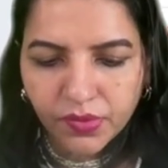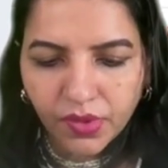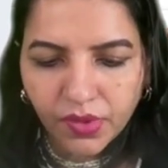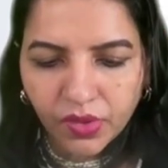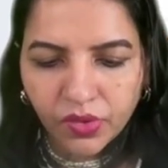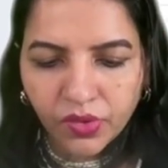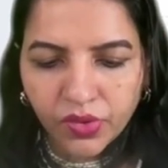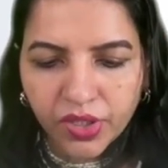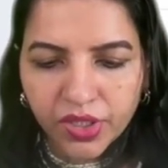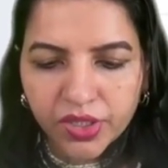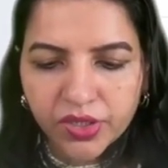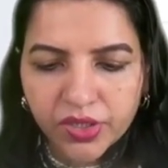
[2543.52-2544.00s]

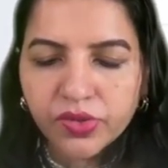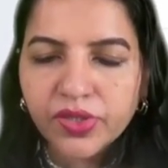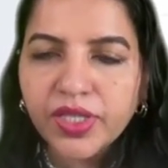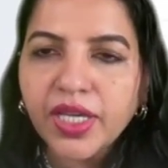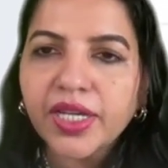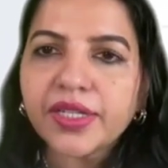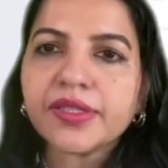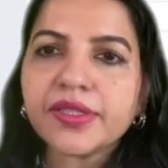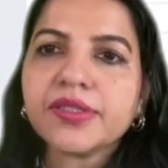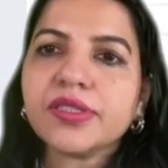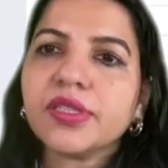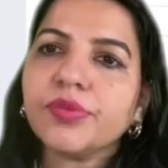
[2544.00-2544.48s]
Okay, so
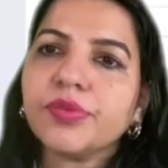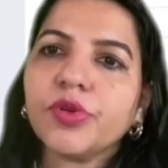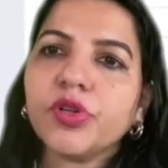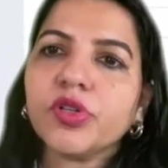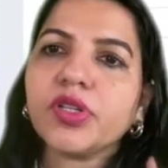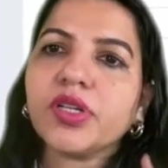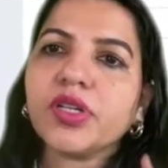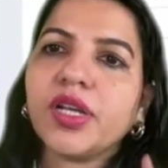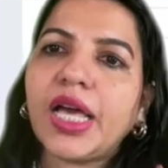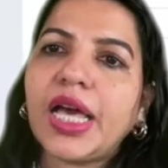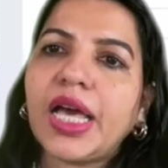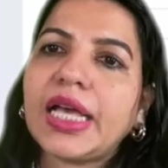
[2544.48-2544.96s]
that is
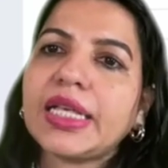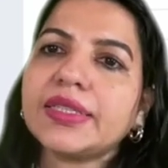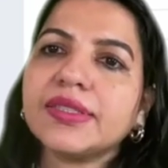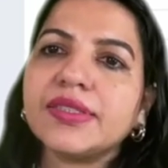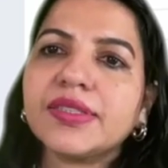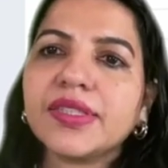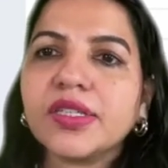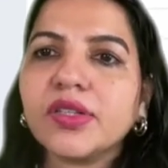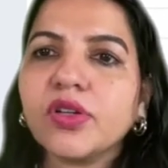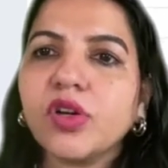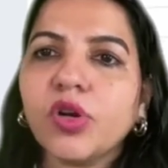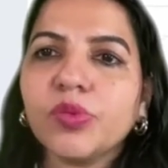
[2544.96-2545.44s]
about
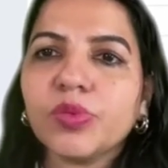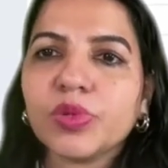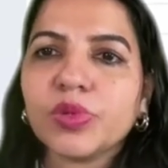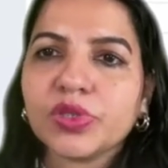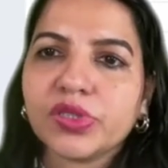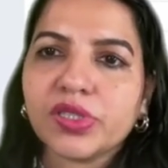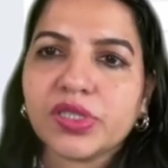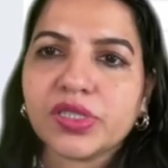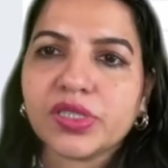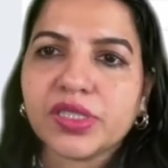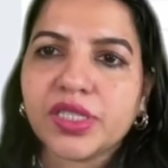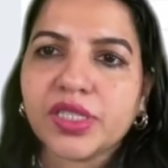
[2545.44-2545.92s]
classic
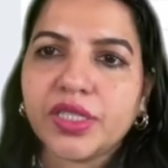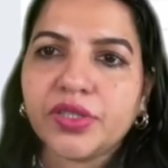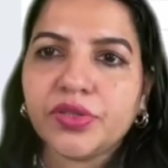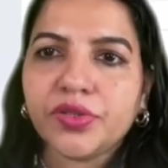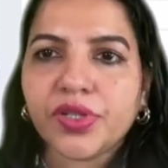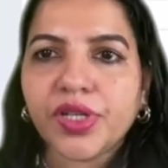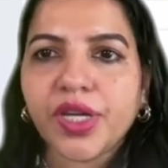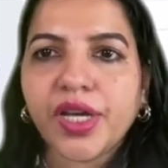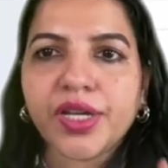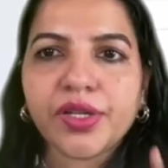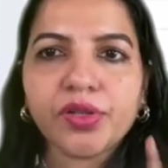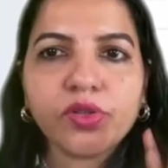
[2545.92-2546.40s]

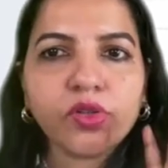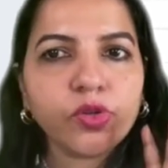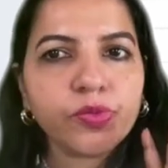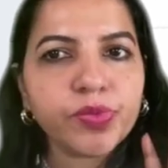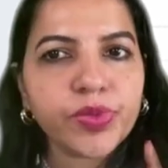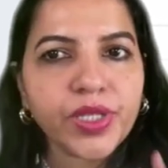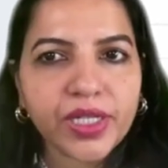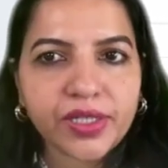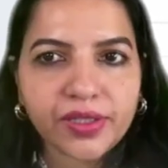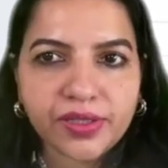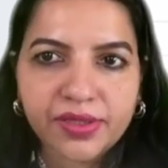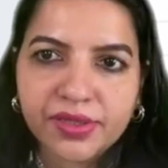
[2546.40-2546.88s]
homocysteinuria. I hope
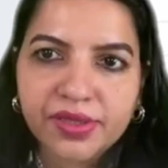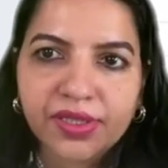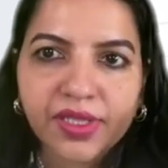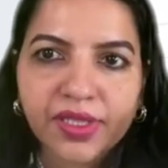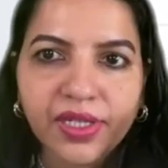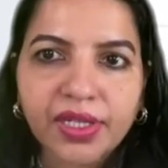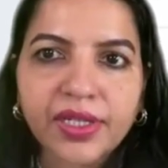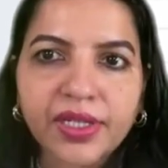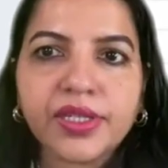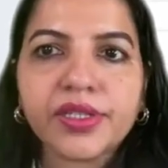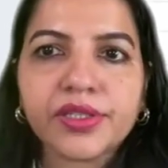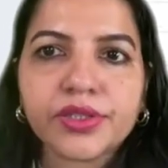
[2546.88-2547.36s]
that is
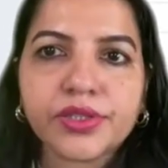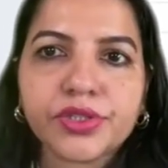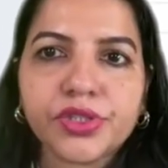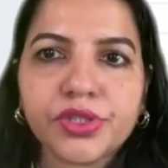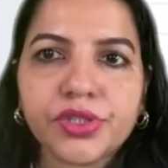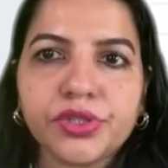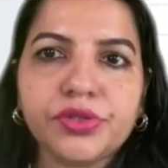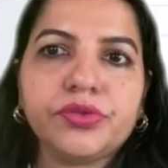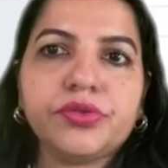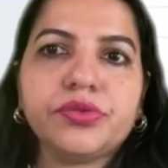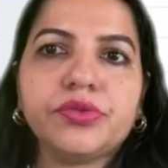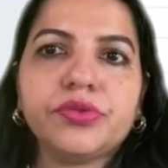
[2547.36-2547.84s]
clear
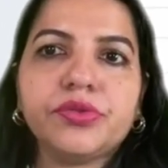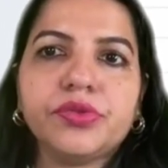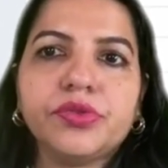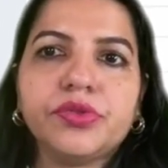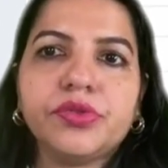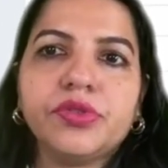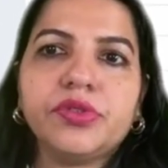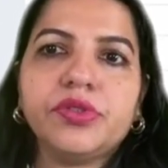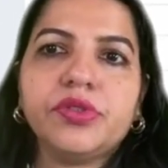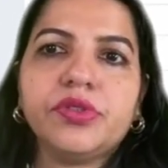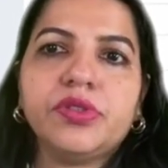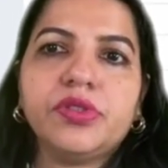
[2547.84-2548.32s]
to you.
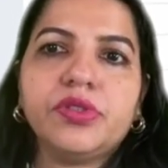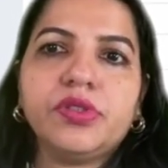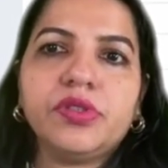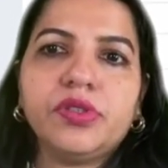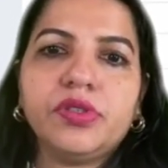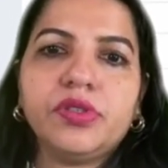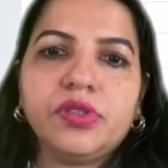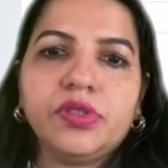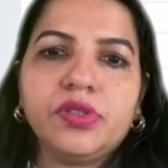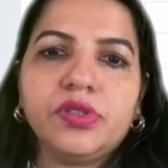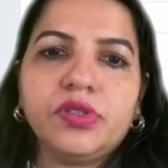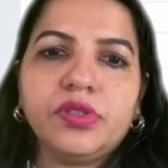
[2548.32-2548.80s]

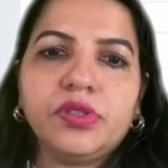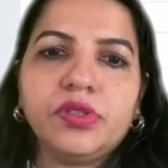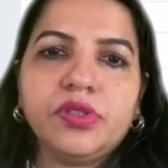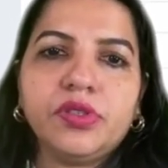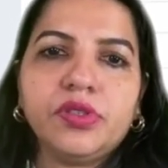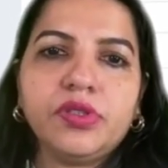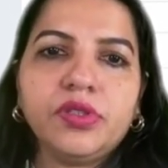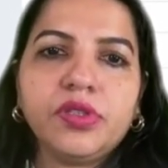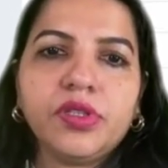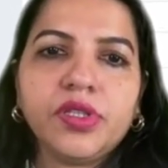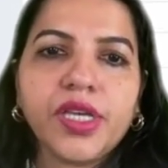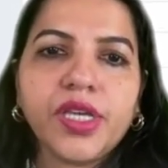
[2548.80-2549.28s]

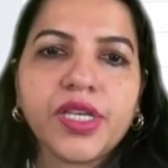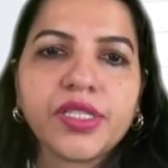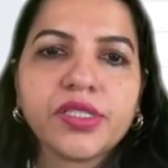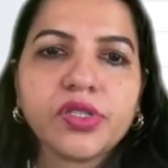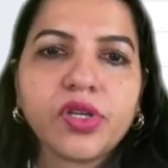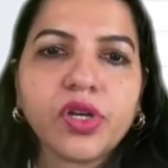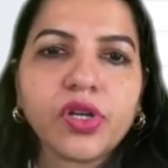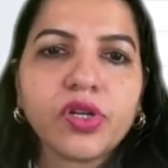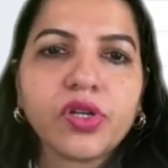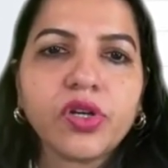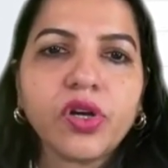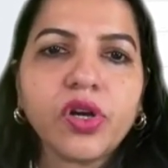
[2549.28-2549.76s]
Yes
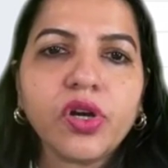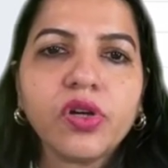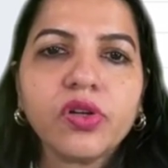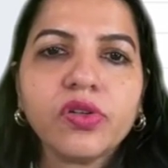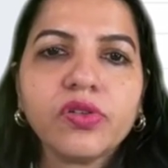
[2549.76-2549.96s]
or no?